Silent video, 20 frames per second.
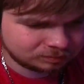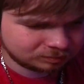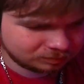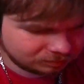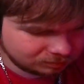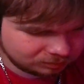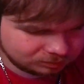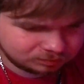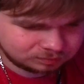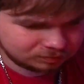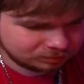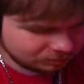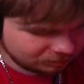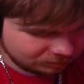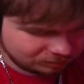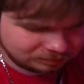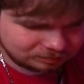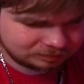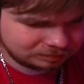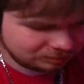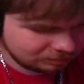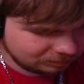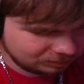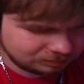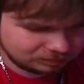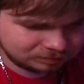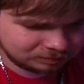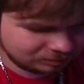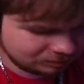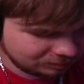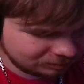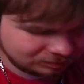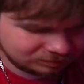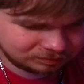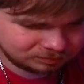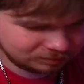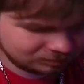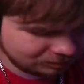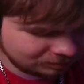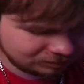Bras wanna kick two, dog, and trash him.
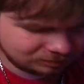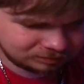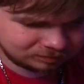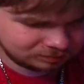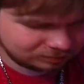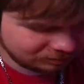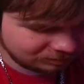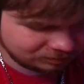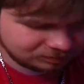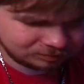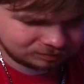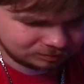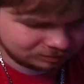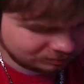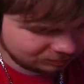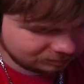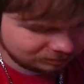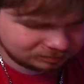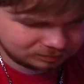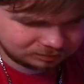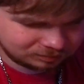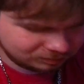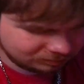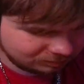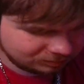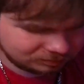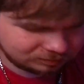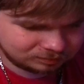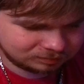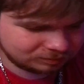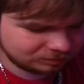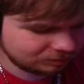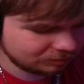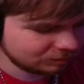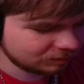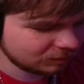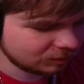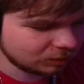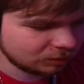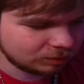Drawn to the big tool, law of attraction.
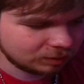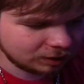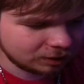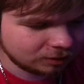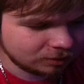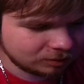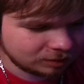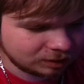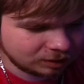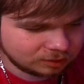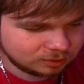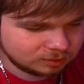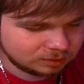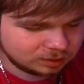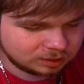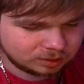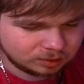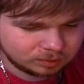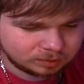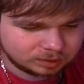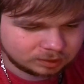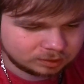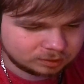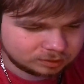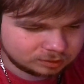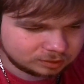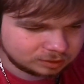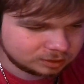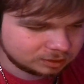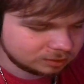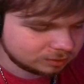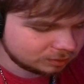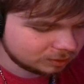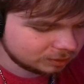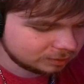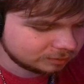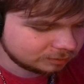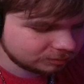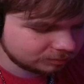Okay, okay, hold on, hold on, hold on,